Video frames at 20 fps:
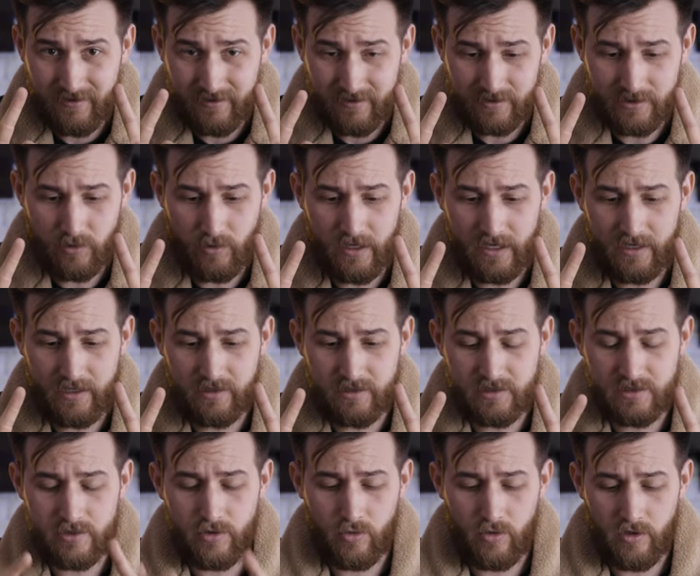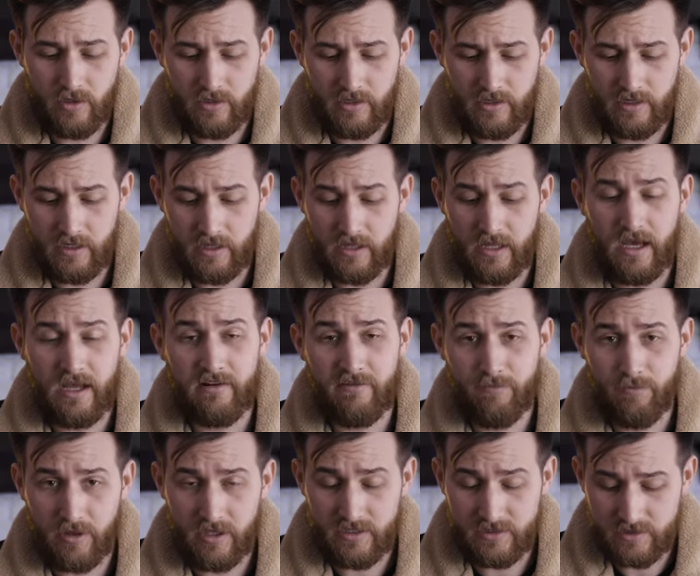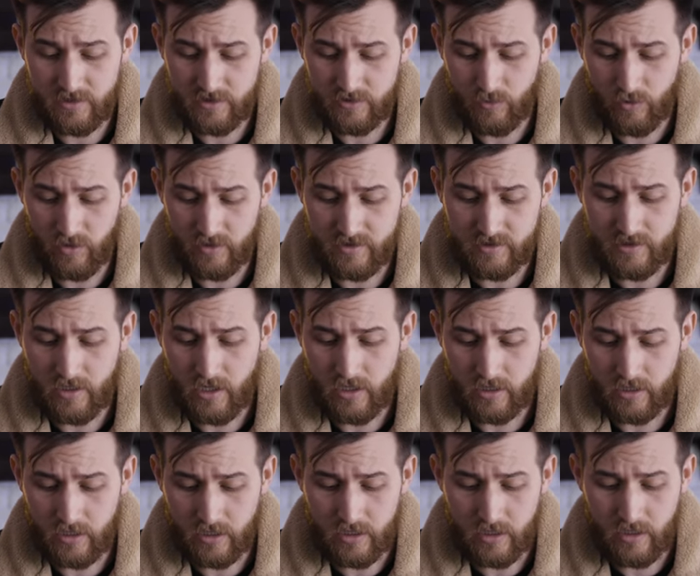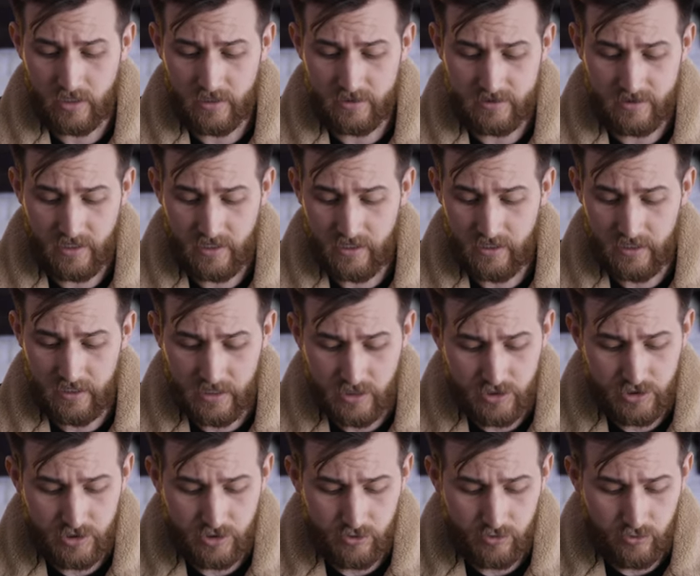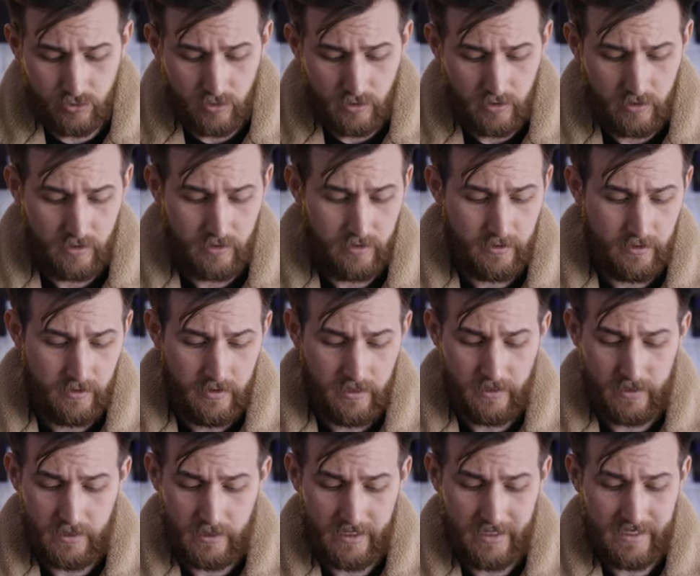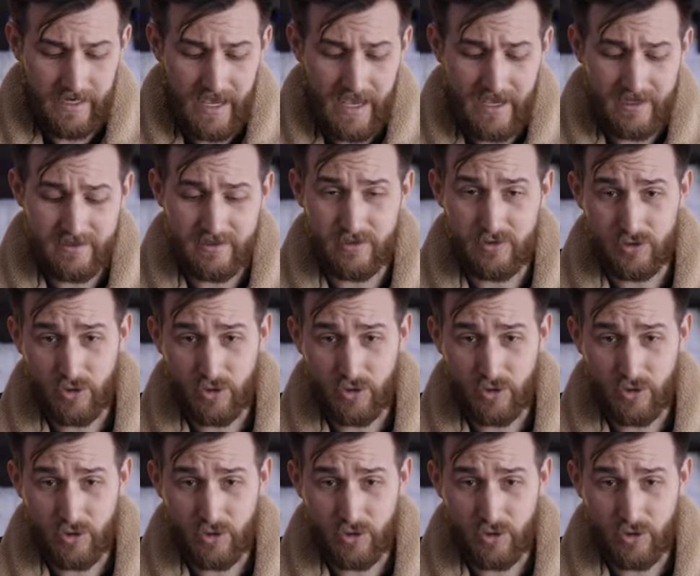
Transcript: so I can store it in a lot of places where it's not gonna cause any issue. Uh, it has a